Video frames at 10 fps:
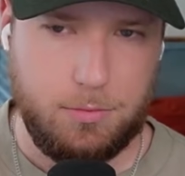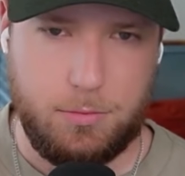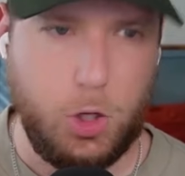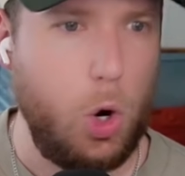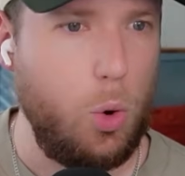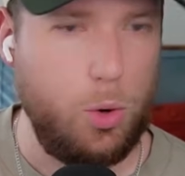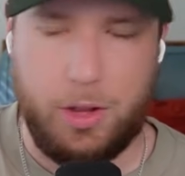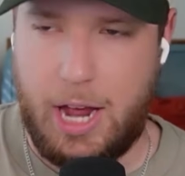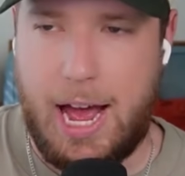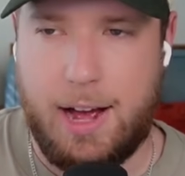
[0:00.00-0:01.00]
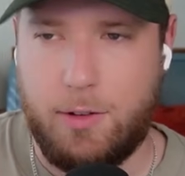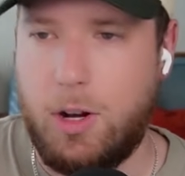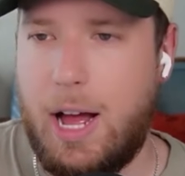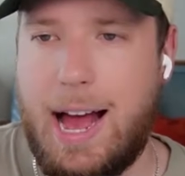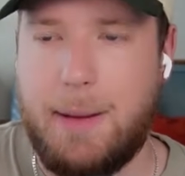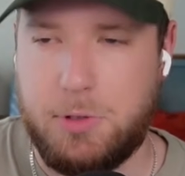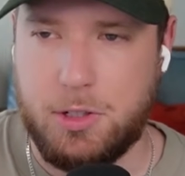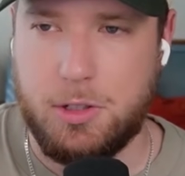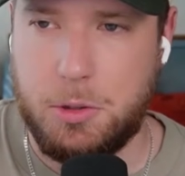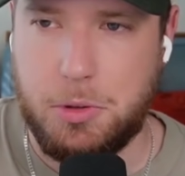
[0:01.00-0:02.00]
Totally. Well,
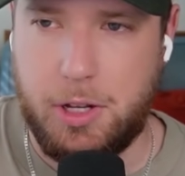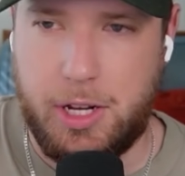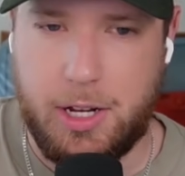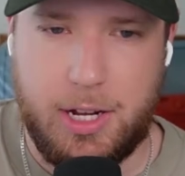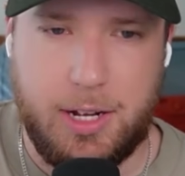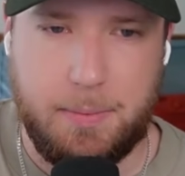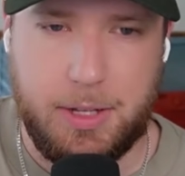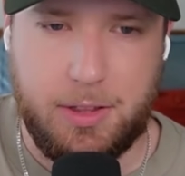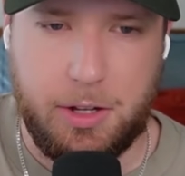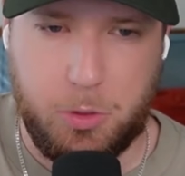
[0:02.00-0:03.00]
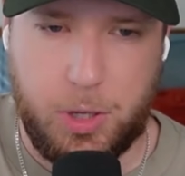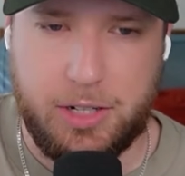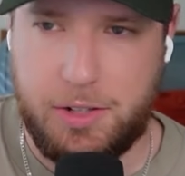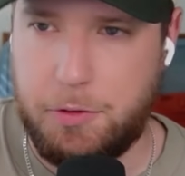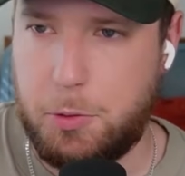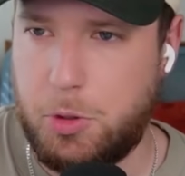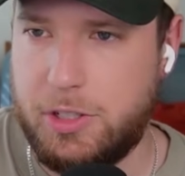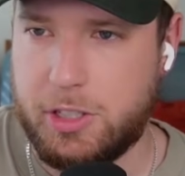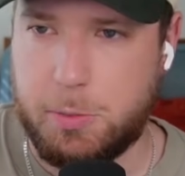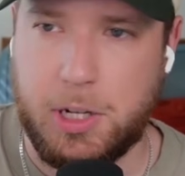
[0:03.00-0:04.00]
absolutely. At the wide receiver
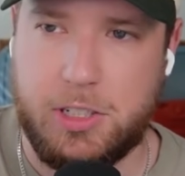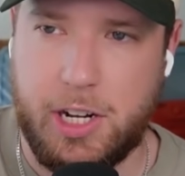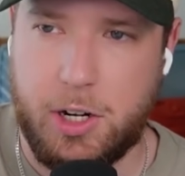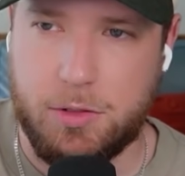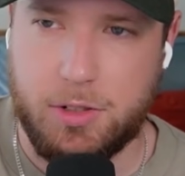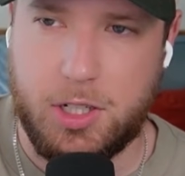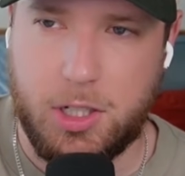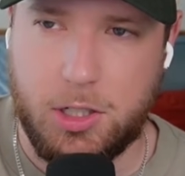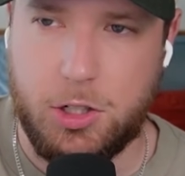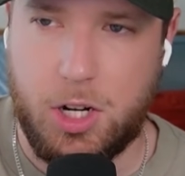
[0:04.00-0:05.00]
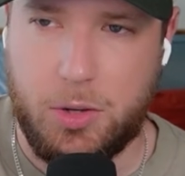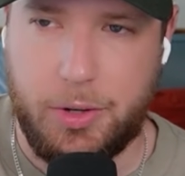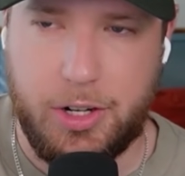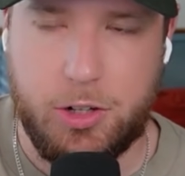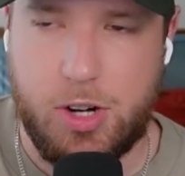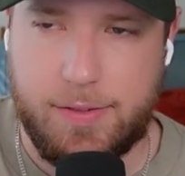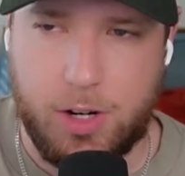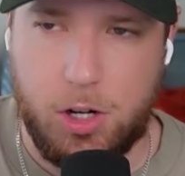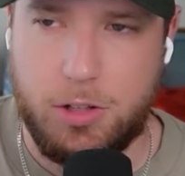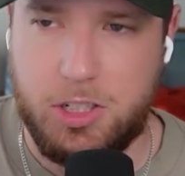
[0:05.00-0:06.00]
26 price tag over on Underdog, where you can draft
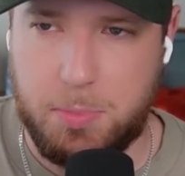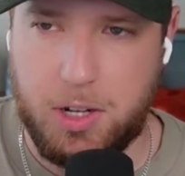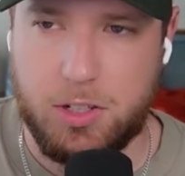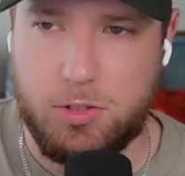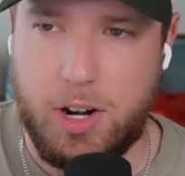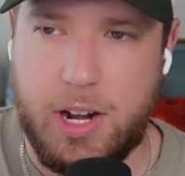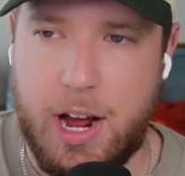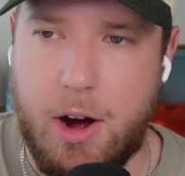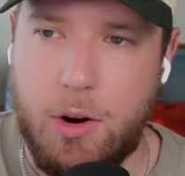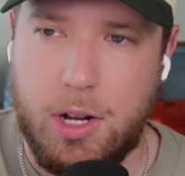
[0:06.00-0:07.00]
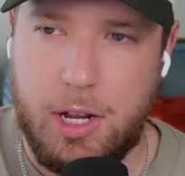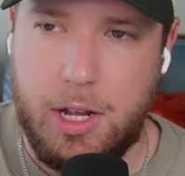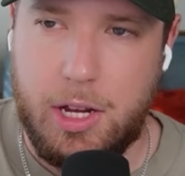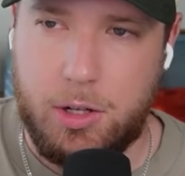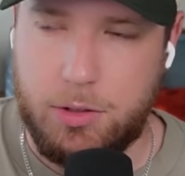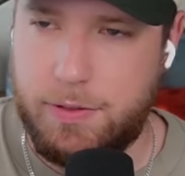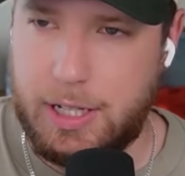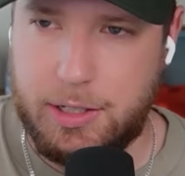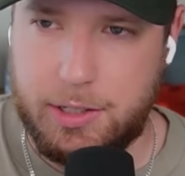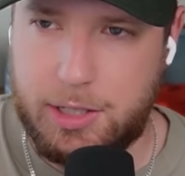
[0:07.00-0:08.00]
all these players right now, code
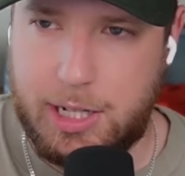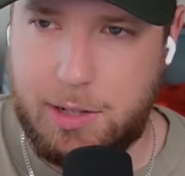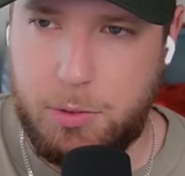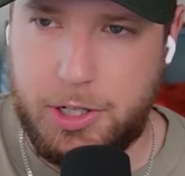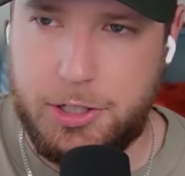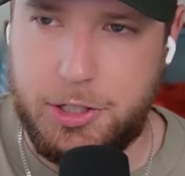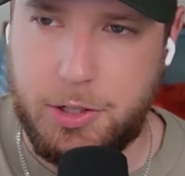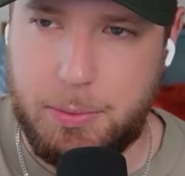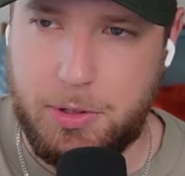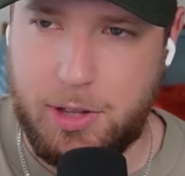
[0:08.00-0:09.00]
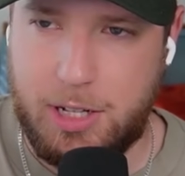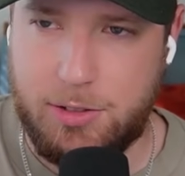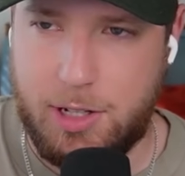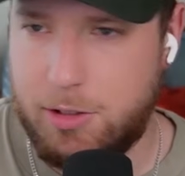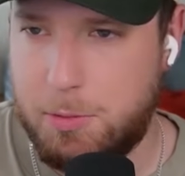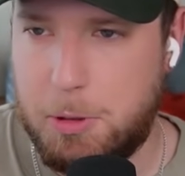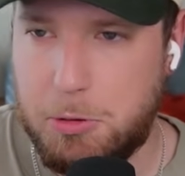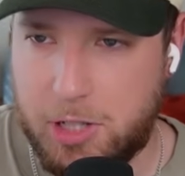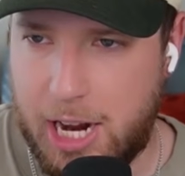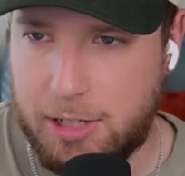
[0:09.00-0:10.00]
fellas will get you up to $1,000 in
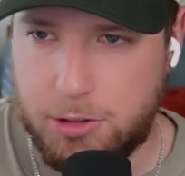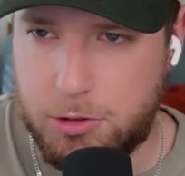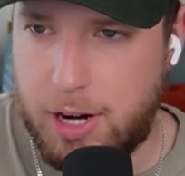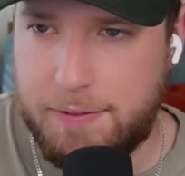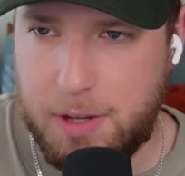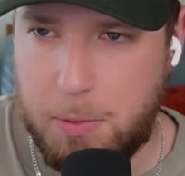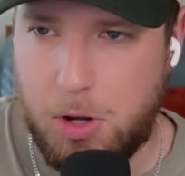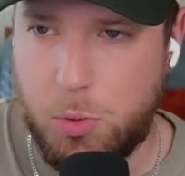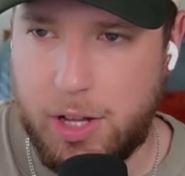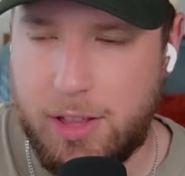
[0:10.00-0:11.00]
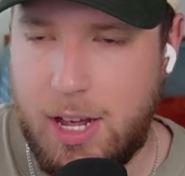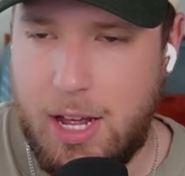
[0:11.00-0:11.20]
bonus cash to draft them all with.